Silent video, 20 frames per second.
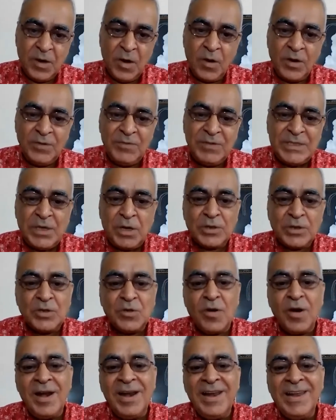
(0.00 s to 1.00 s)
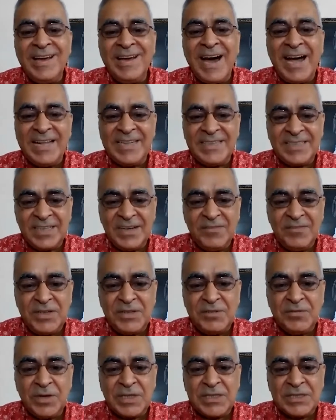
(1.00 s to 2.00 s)
which is also called Lingayat,
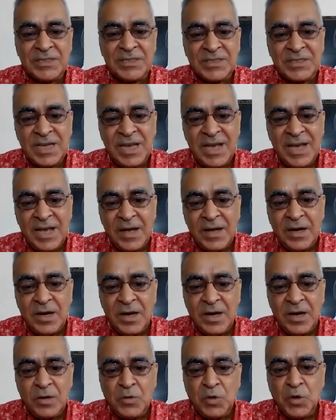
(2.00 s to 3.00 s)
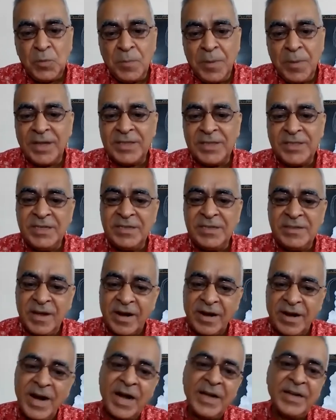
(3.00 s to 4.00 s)
which took birth in
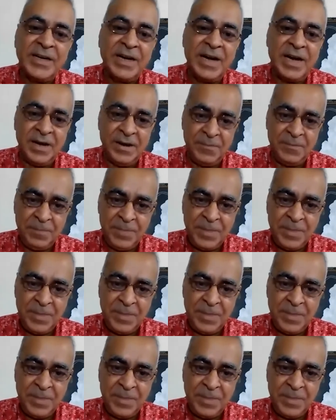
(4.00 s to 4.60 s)
Karnataka.